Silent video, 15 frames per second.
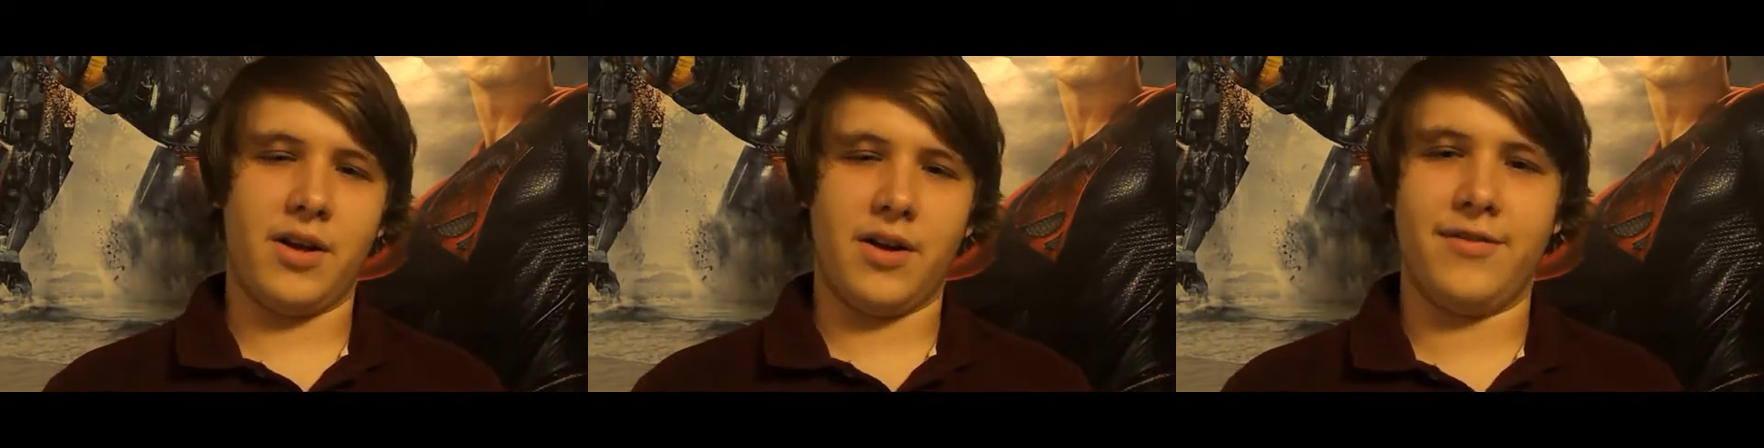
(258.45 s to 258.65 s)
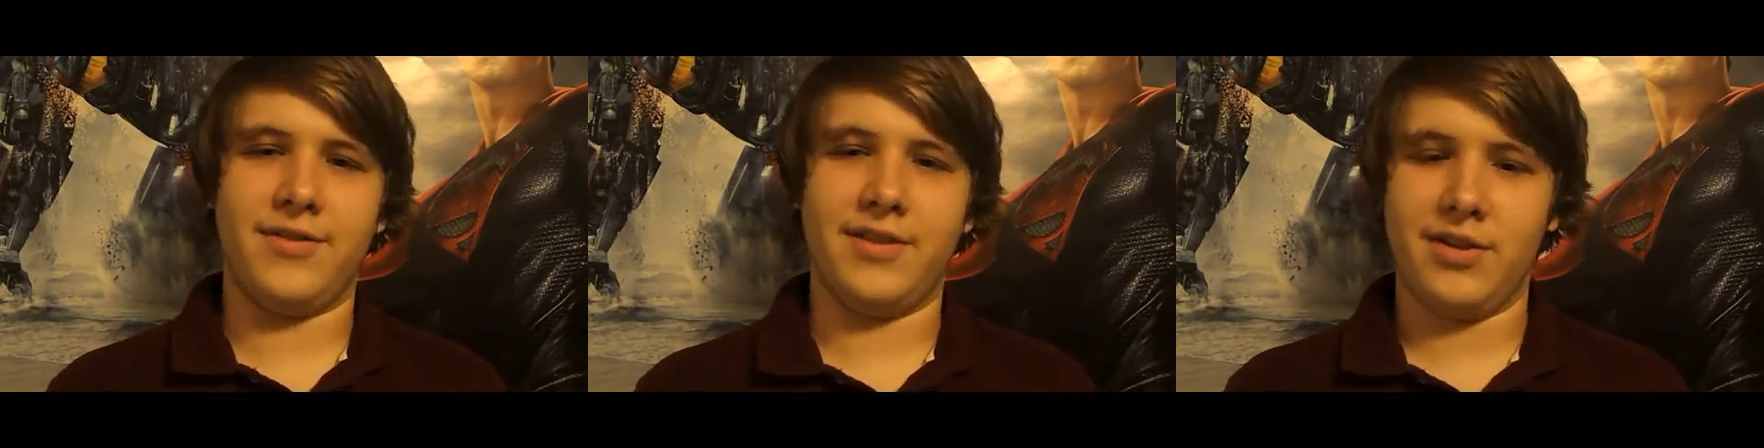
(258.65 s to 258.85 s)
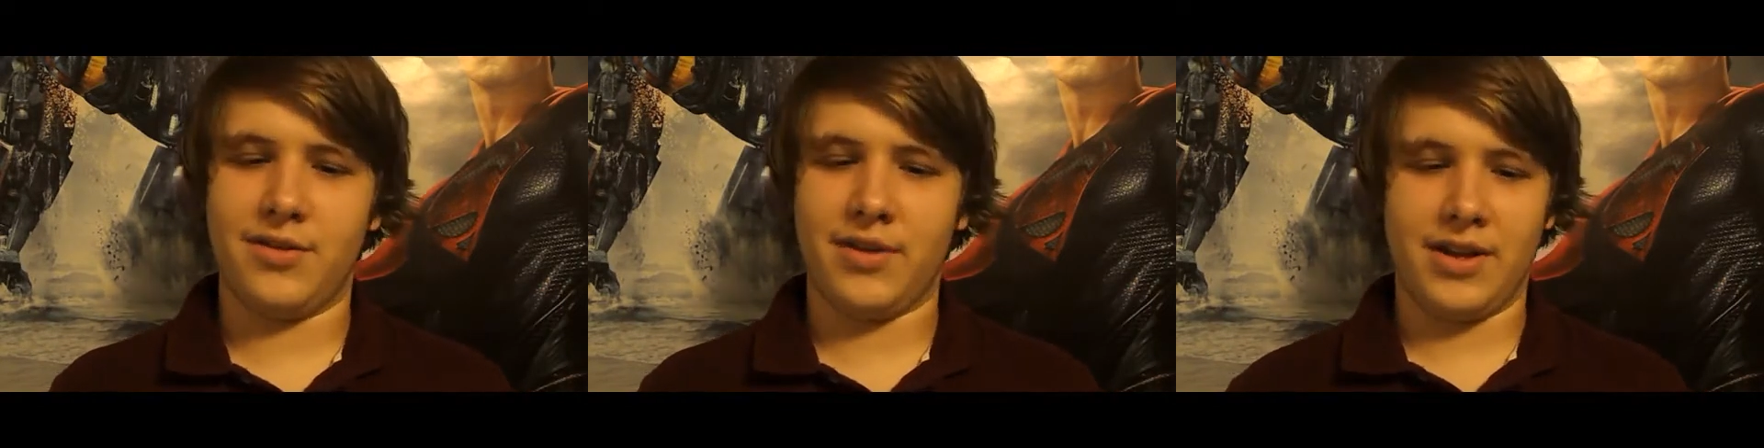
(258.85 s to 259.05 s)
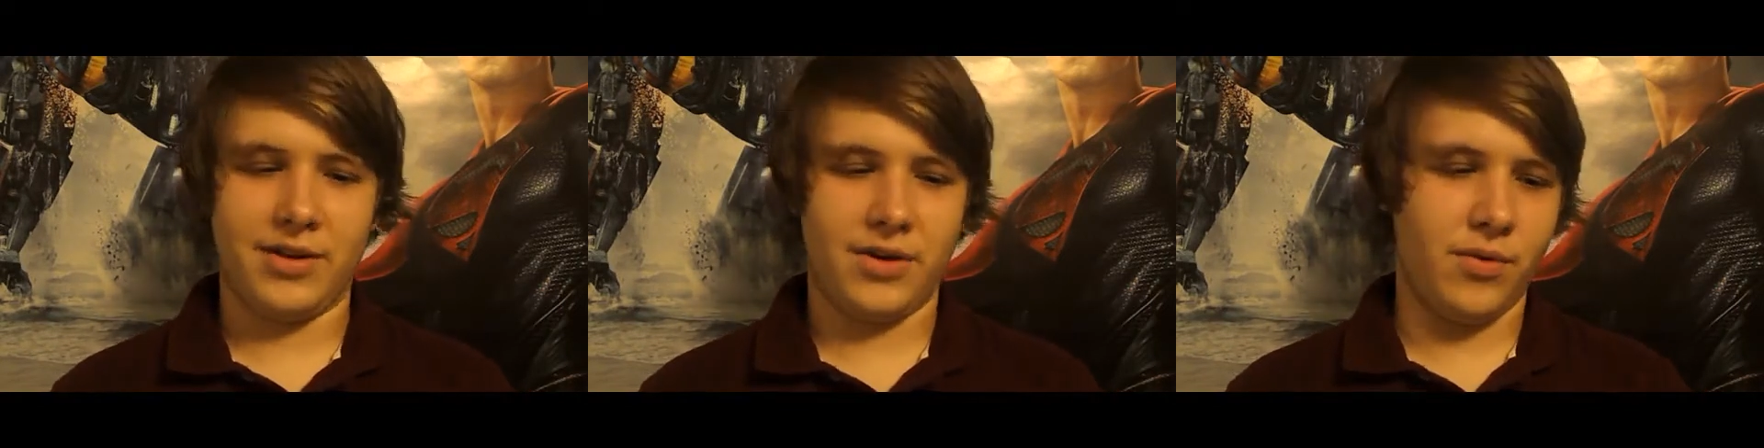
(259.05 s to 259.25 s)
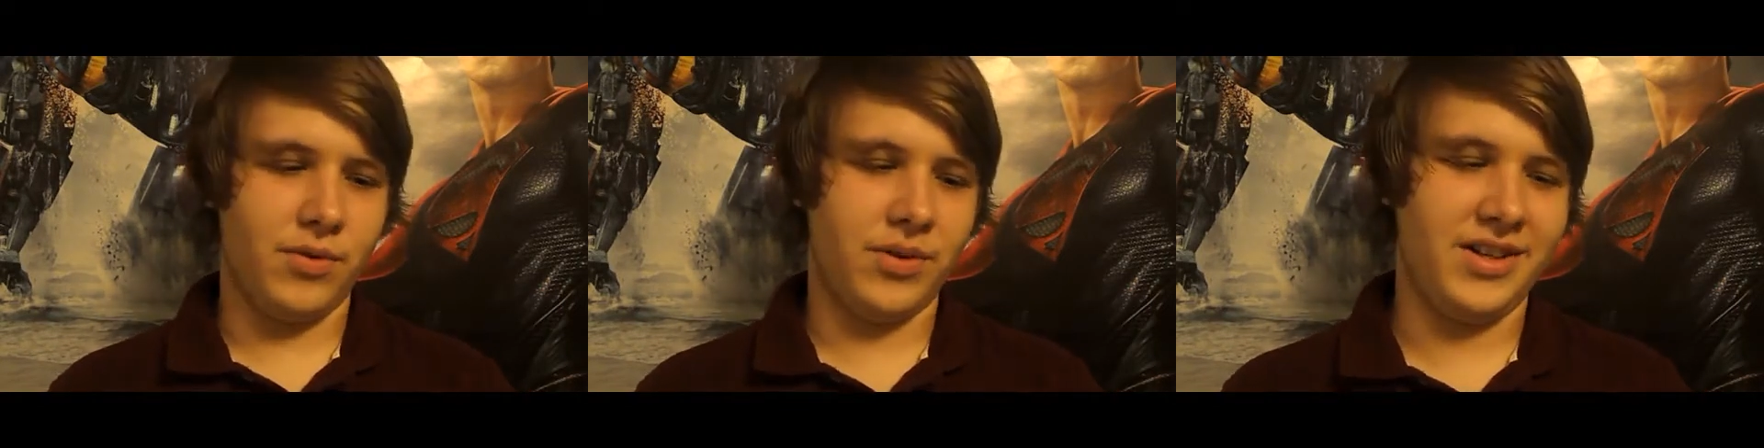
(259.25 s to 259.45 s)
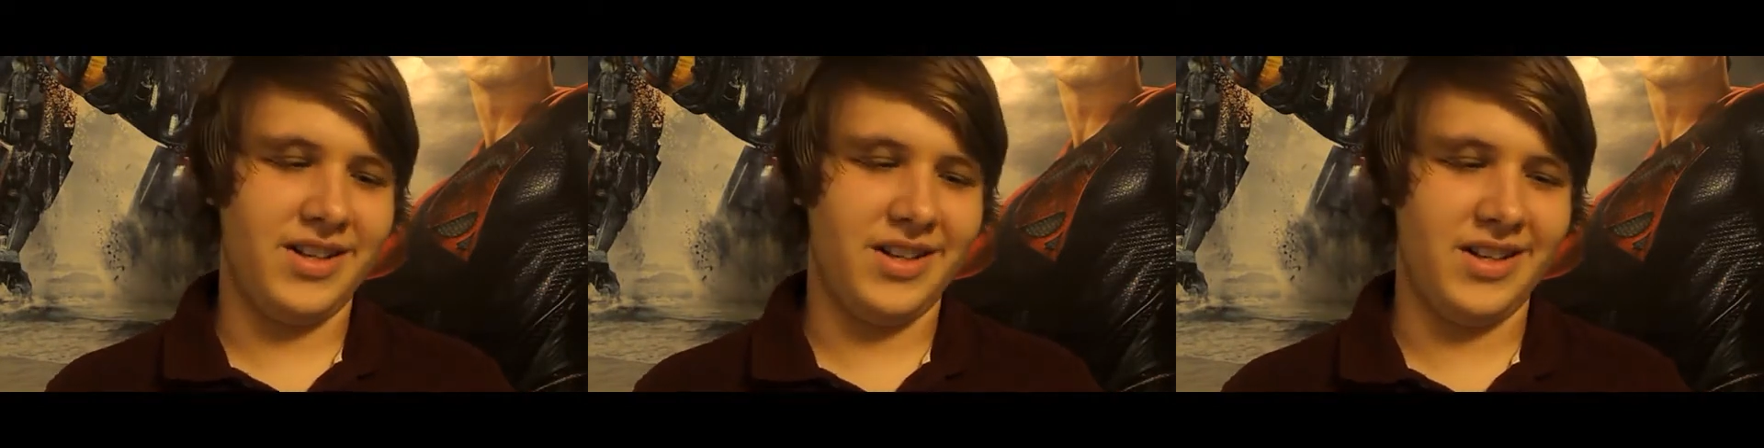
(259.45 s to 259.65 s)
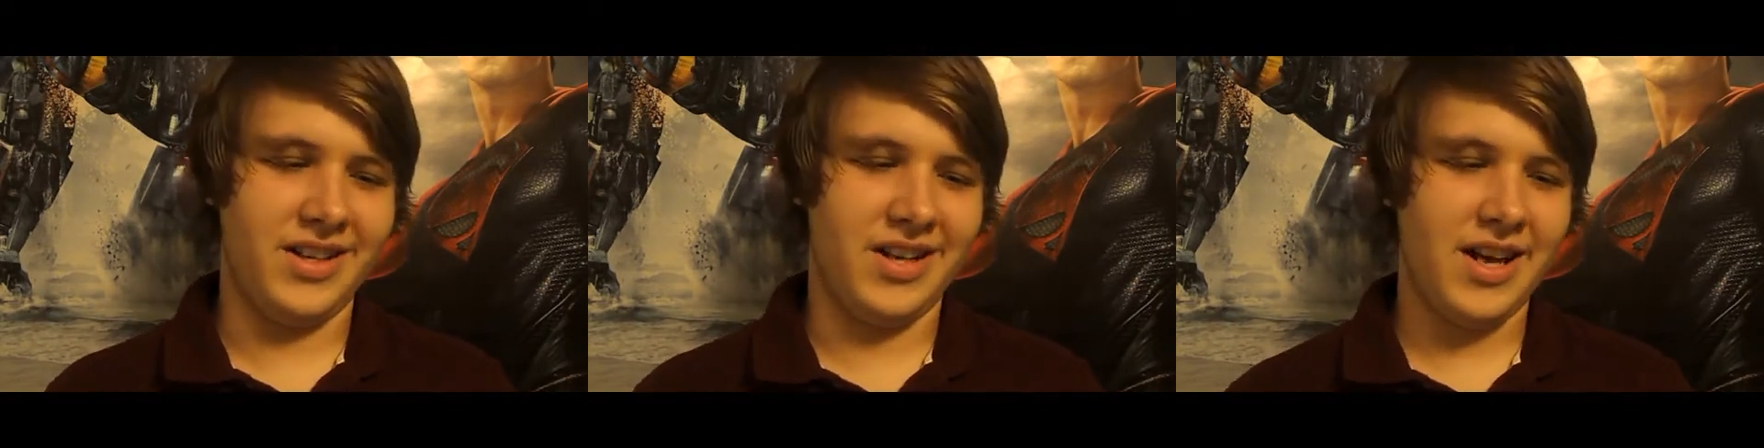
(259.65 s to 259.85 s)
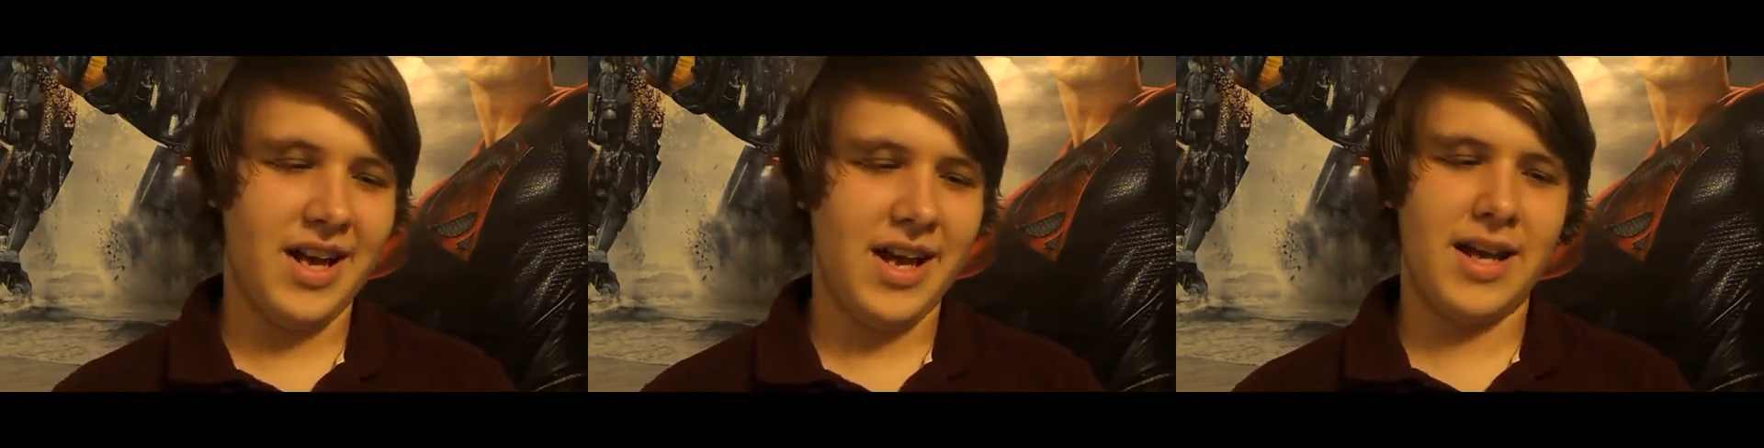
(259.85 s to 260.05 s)
lot of filler that you don't really need.
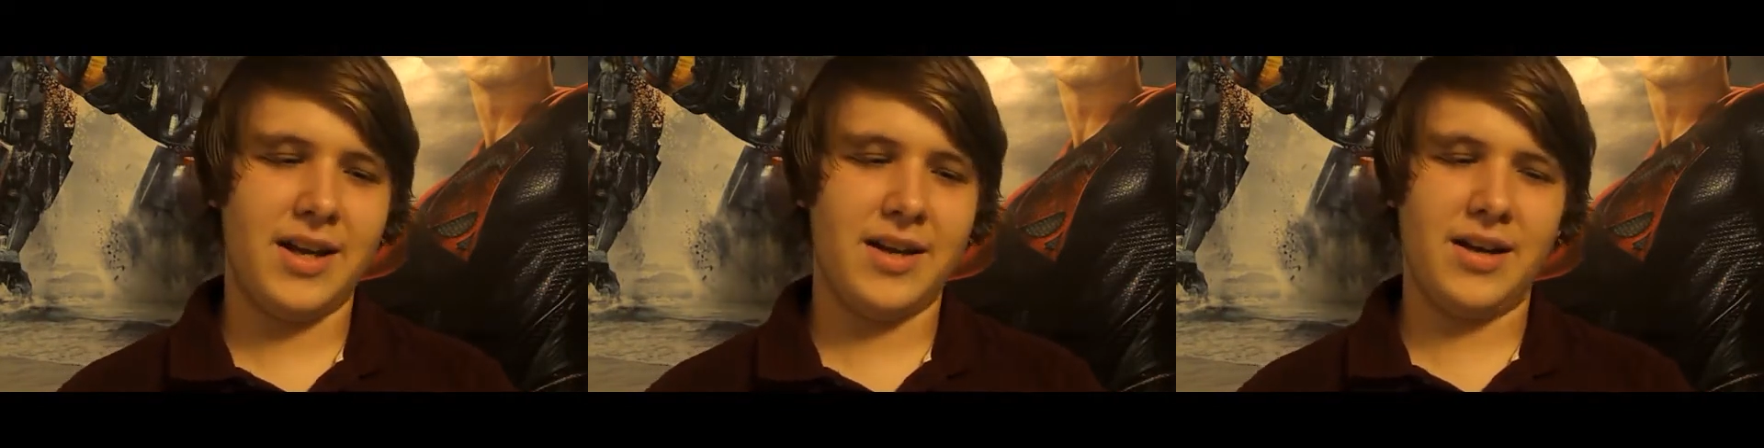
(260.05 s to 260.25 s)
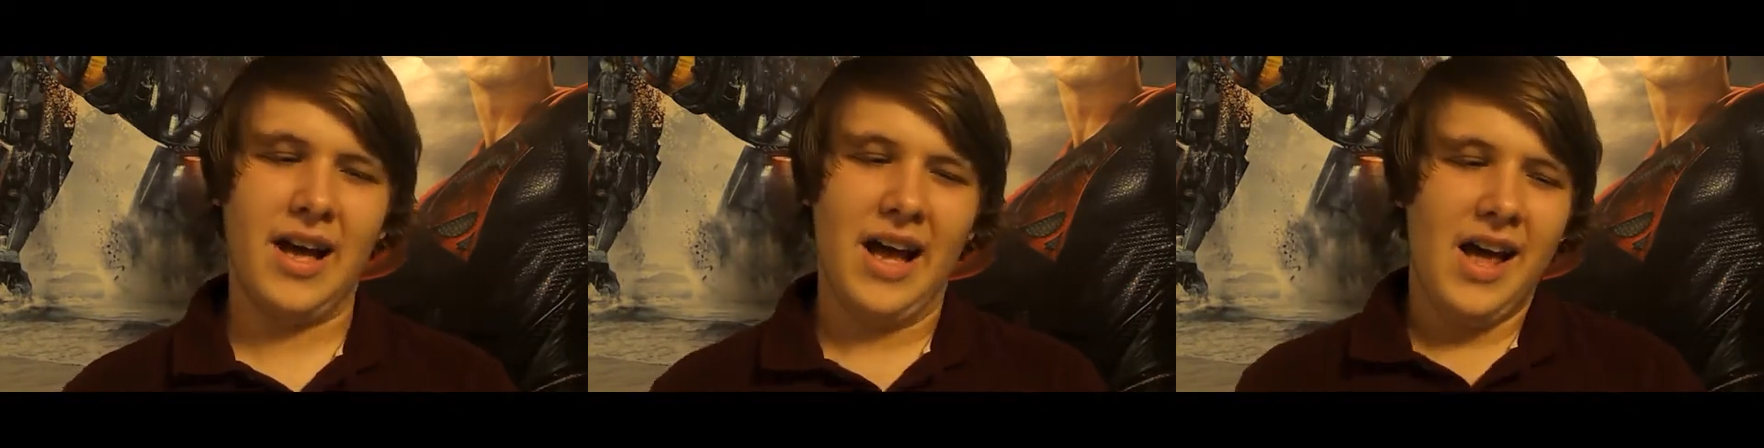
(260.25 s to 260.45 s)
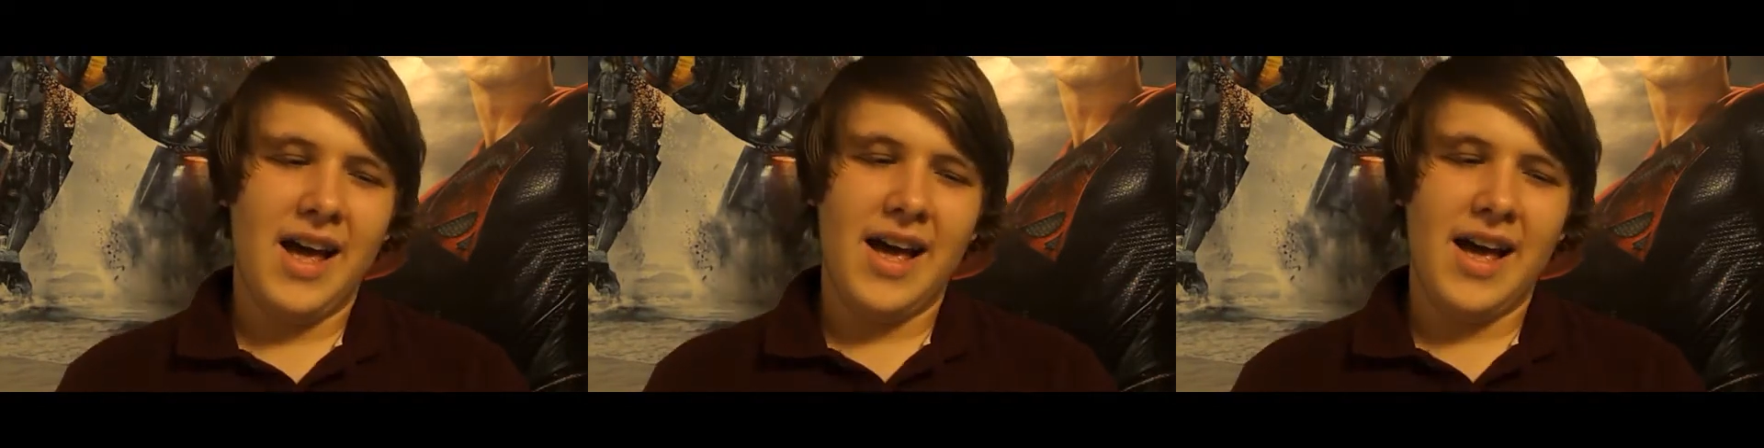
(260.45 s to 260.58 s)
And